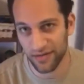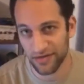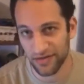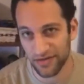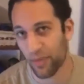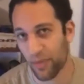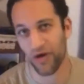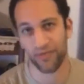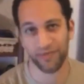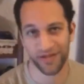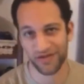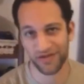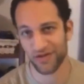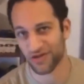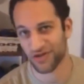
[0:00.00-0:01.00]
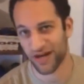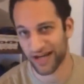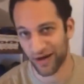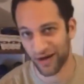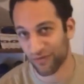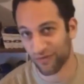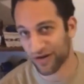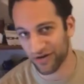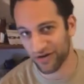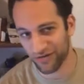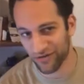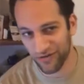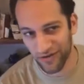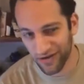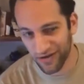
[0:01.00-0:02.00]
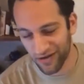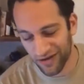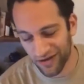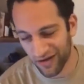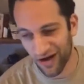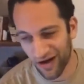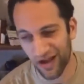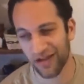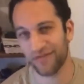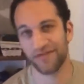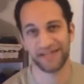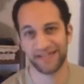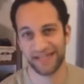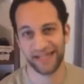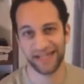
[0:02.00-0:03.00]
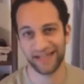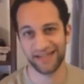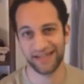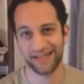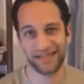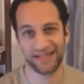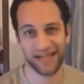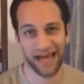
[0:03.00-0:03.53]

departments are trying to get rid of all of these things,